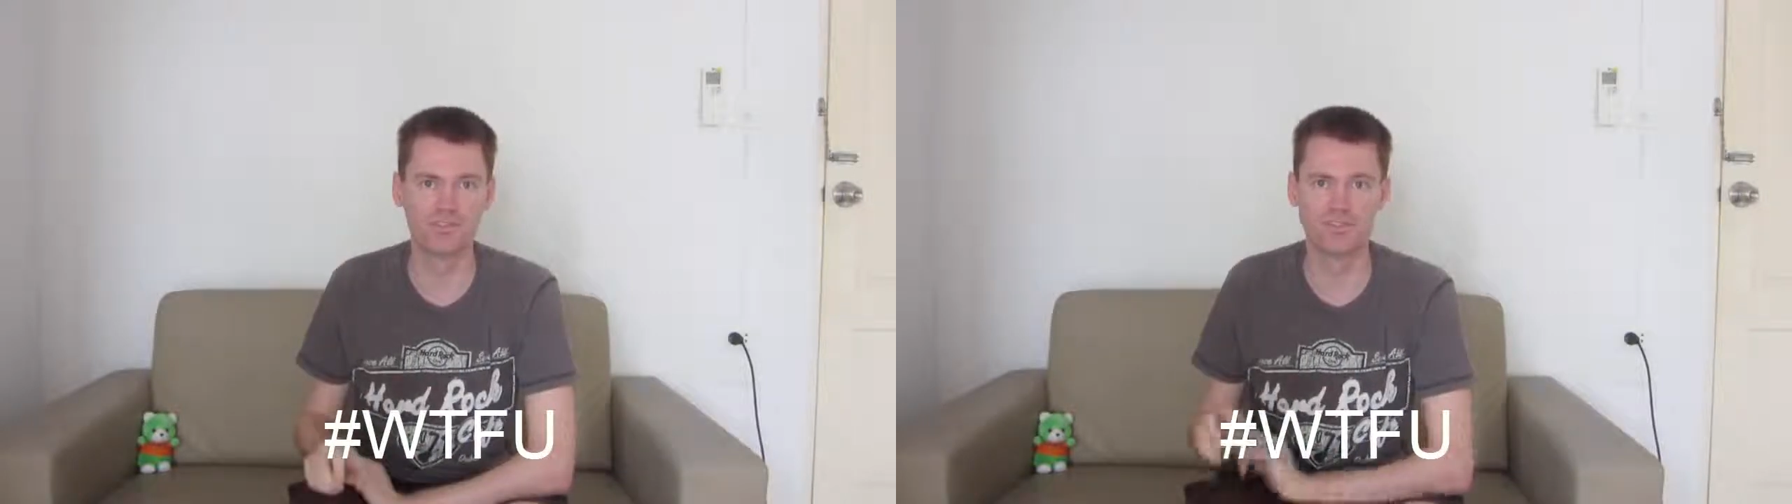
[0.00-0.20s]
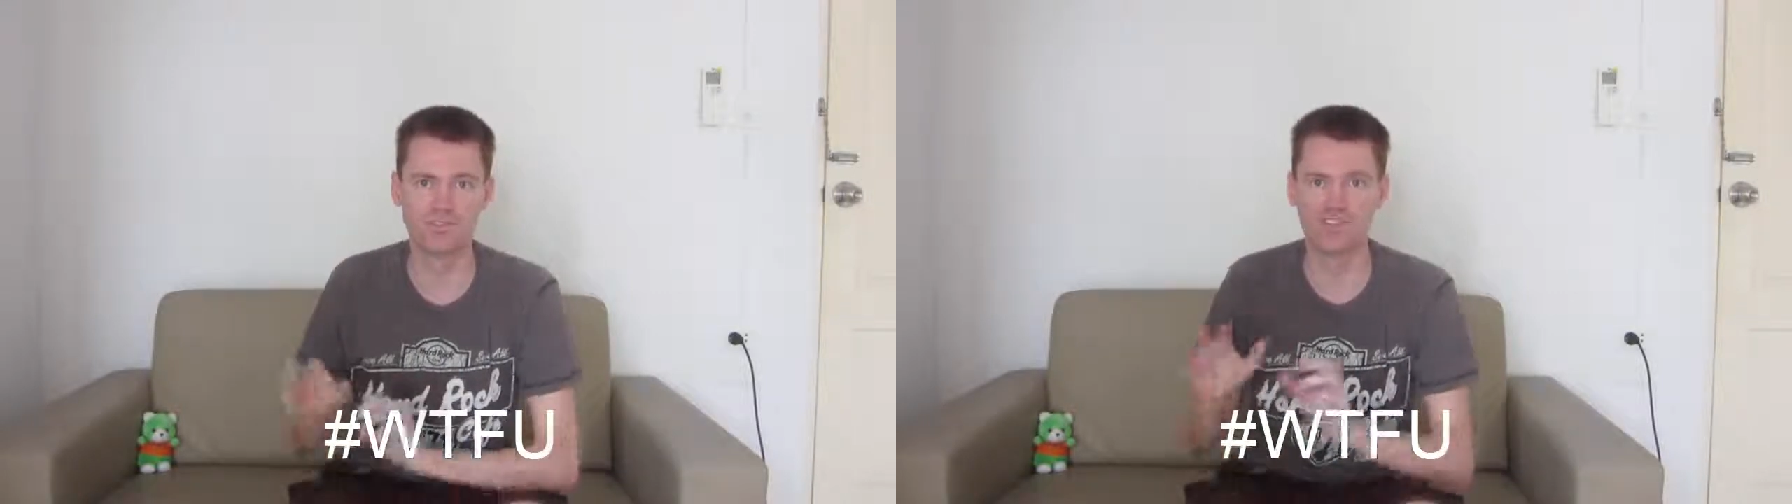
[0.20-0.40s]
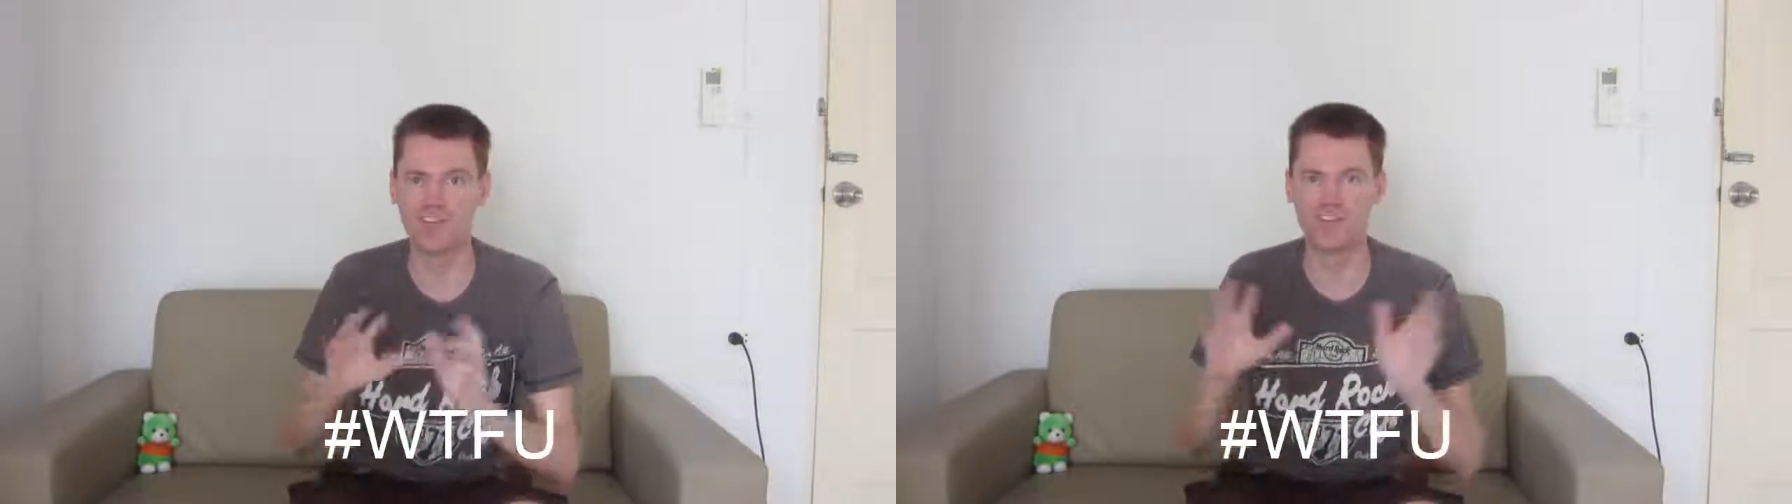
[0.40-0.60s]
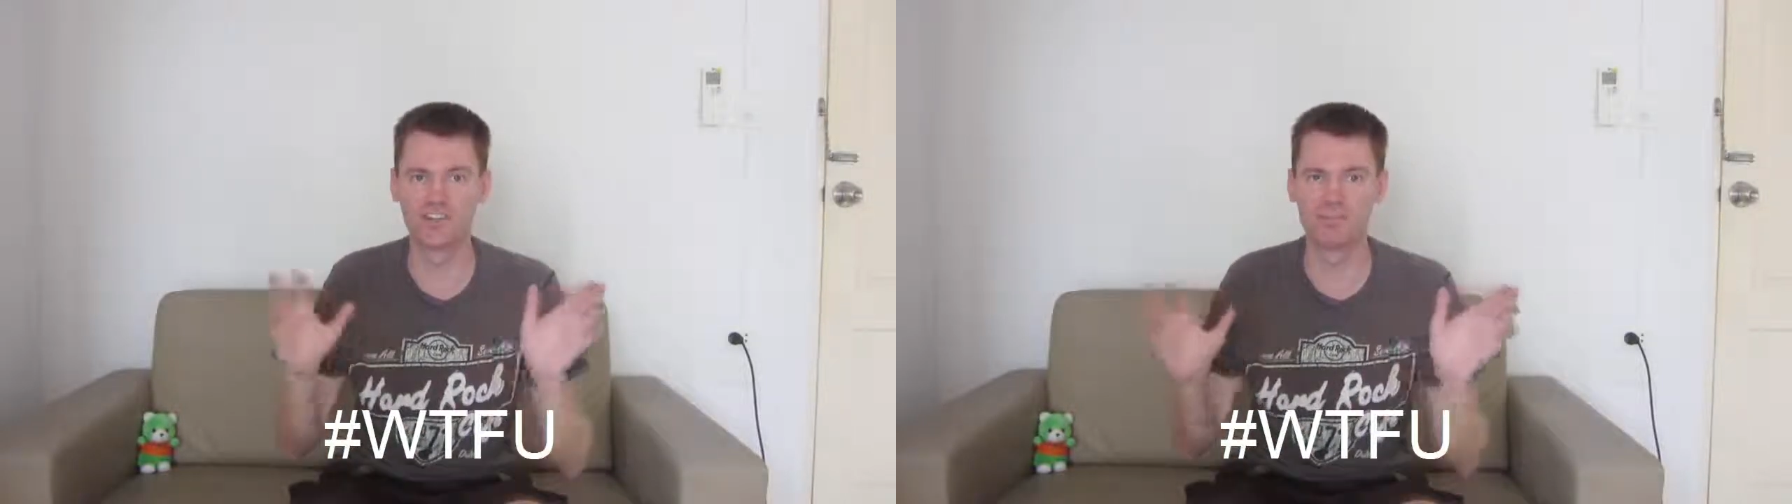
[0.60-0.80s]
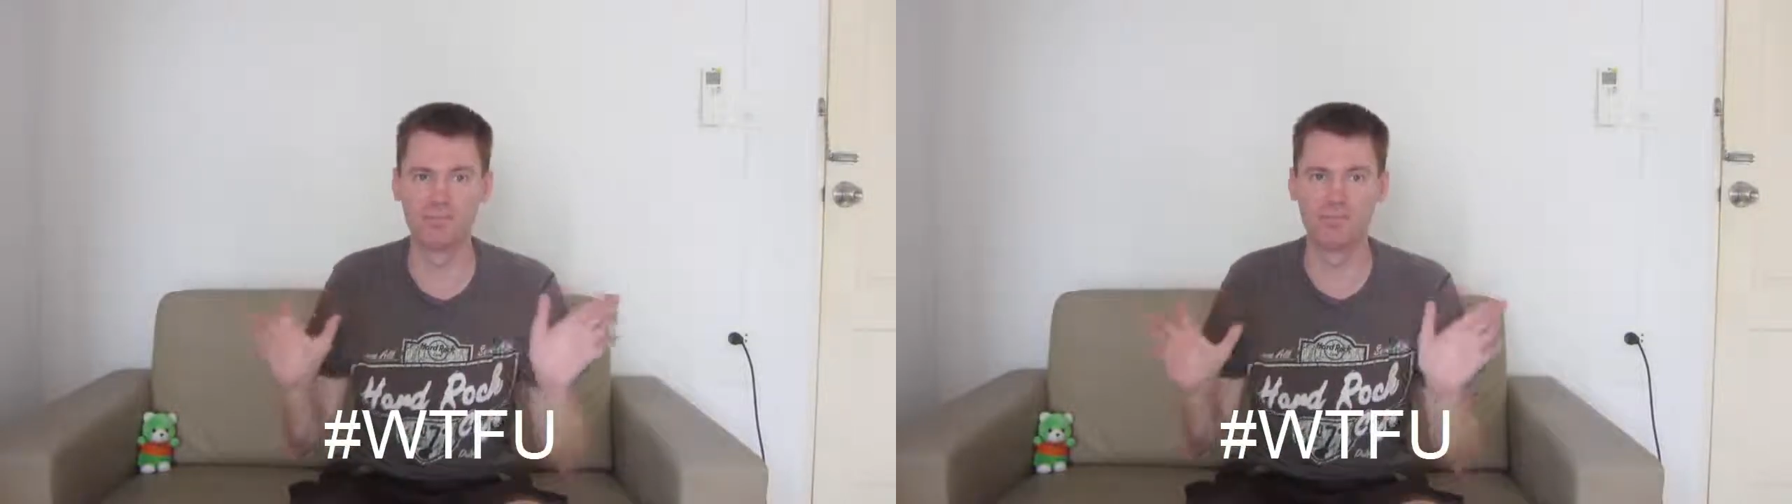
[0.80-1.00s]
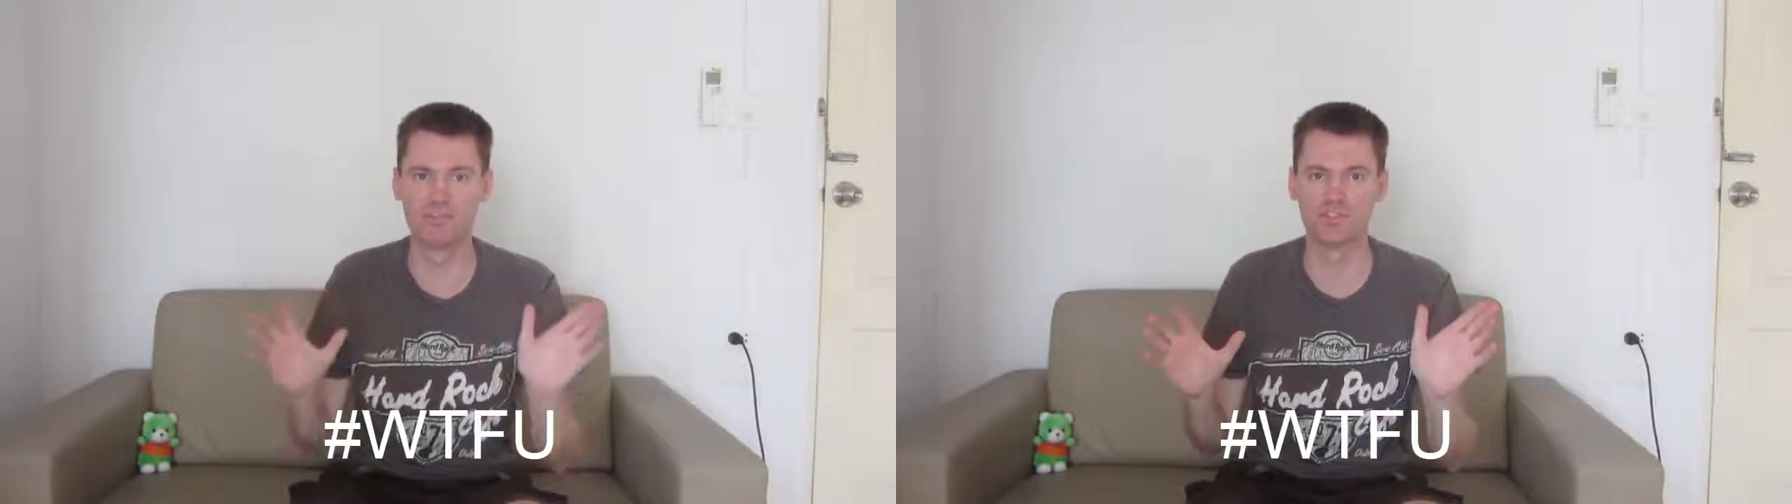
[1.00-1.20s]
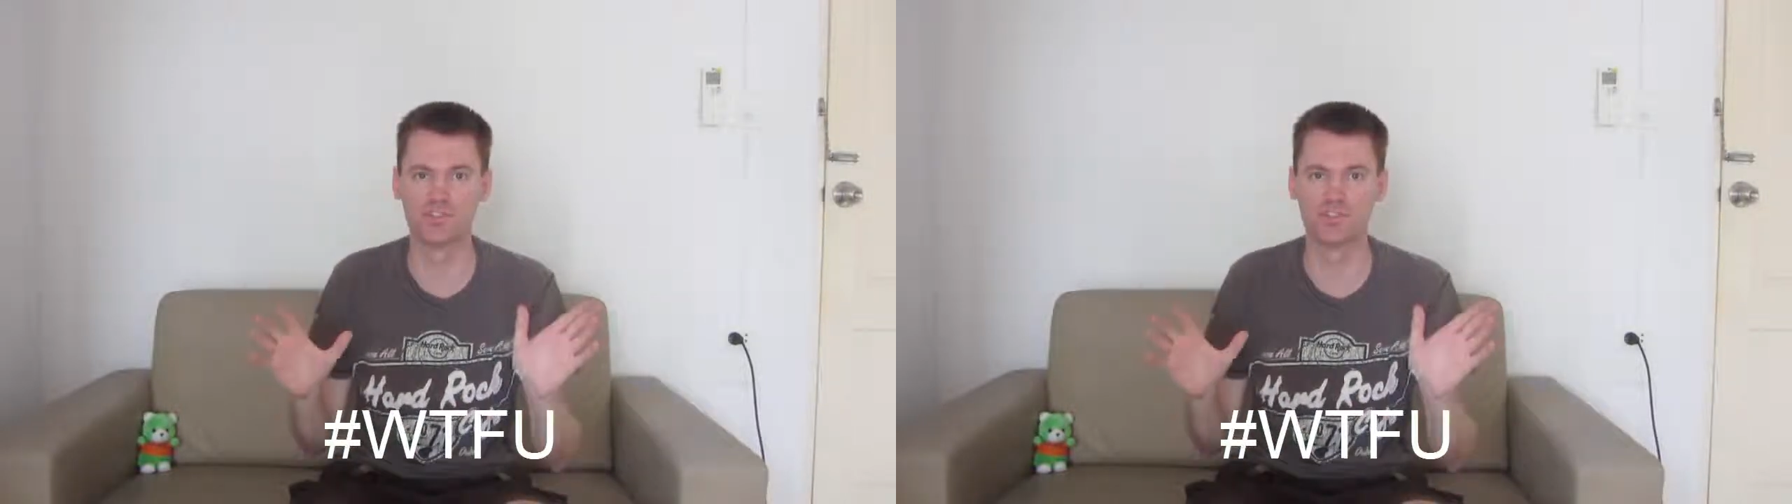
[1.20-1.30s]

to see other people's